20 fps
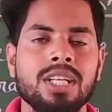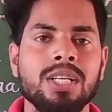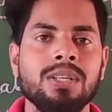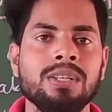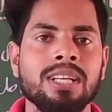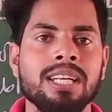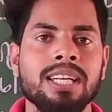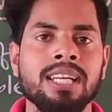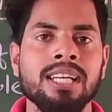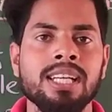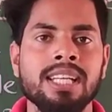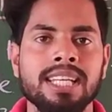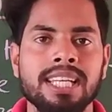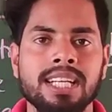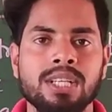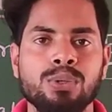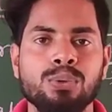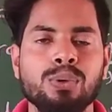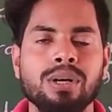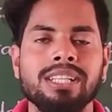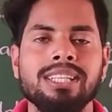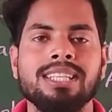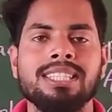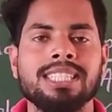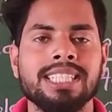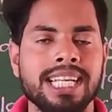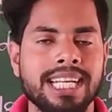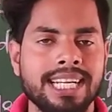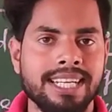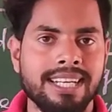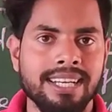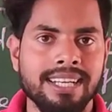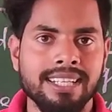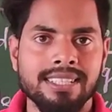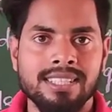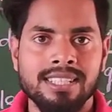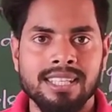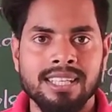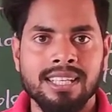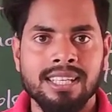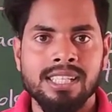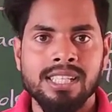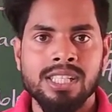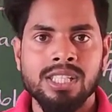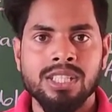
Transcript: okay, here to others countries,